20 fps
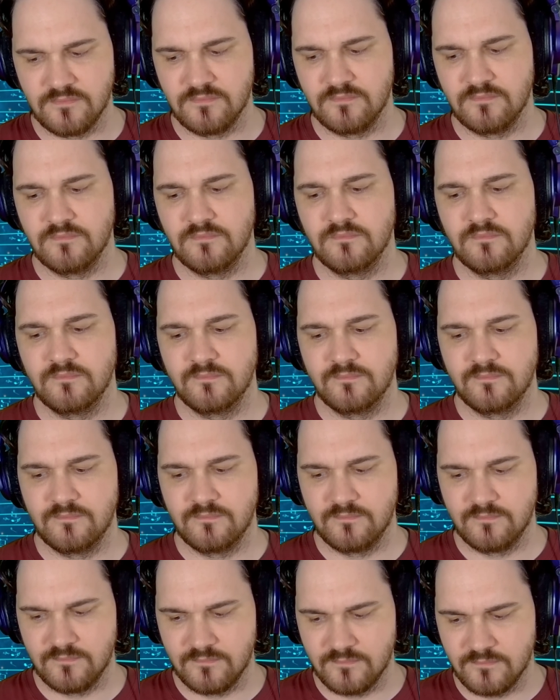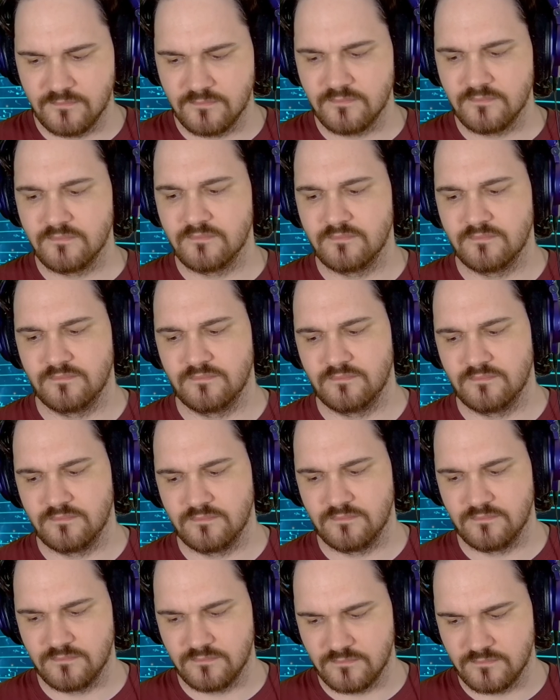
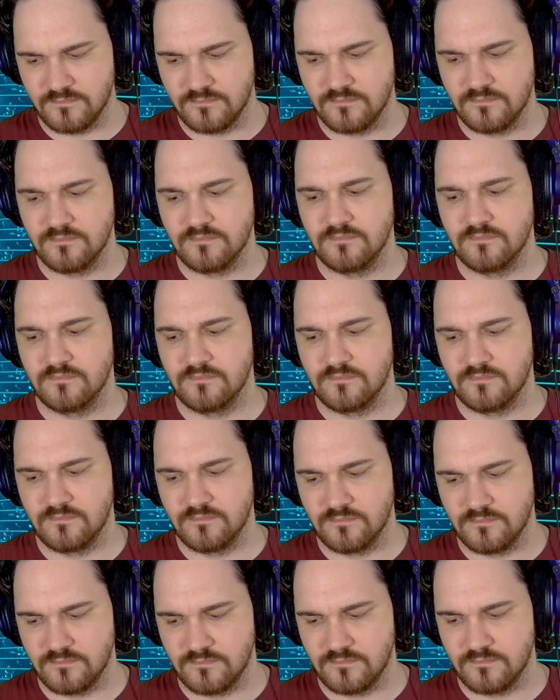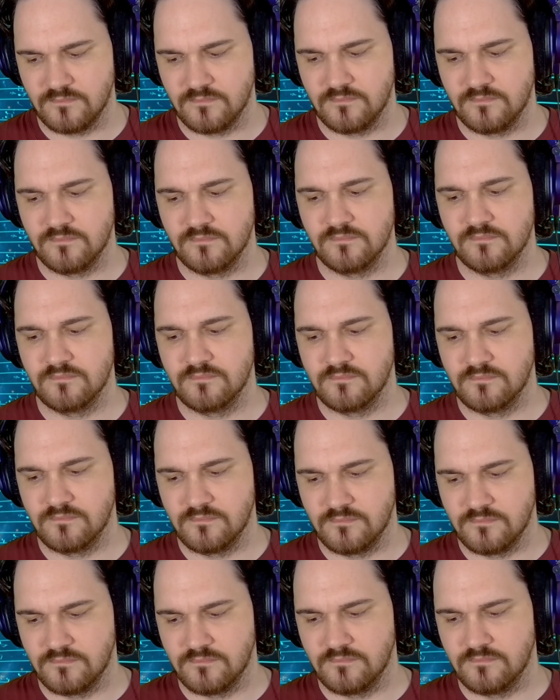
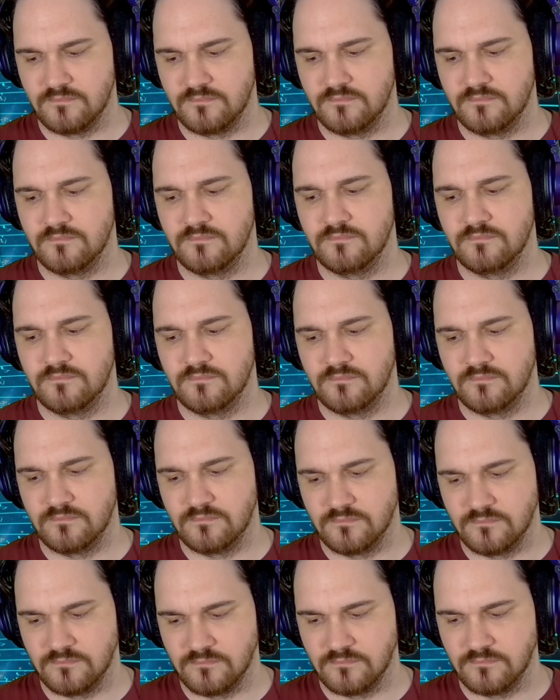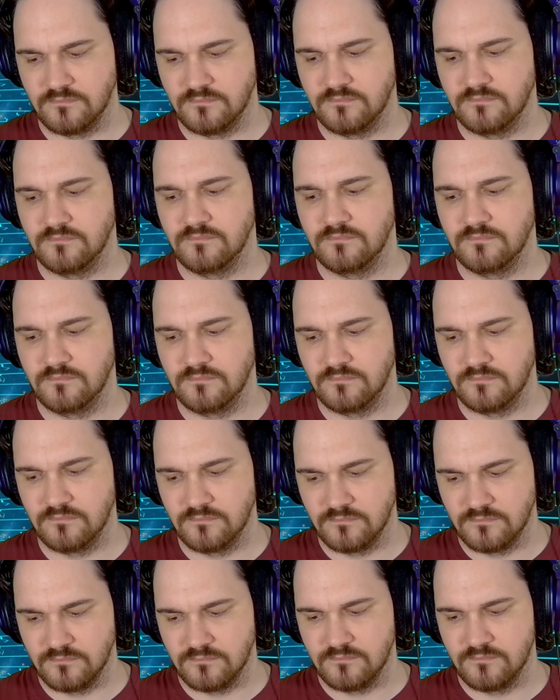
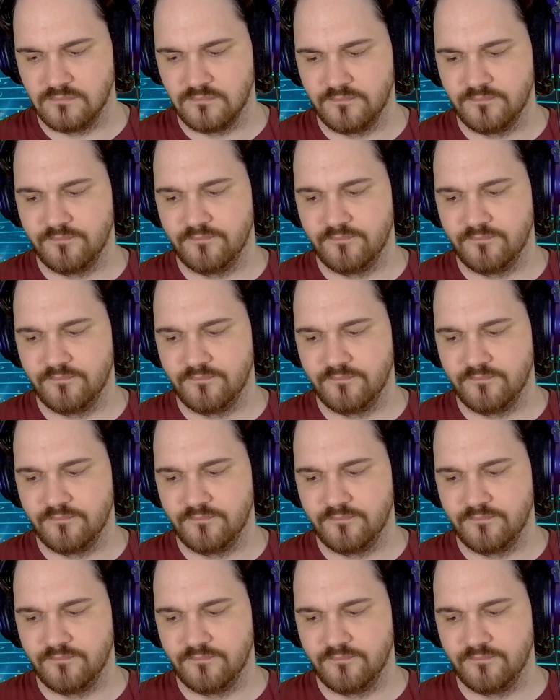[no speech]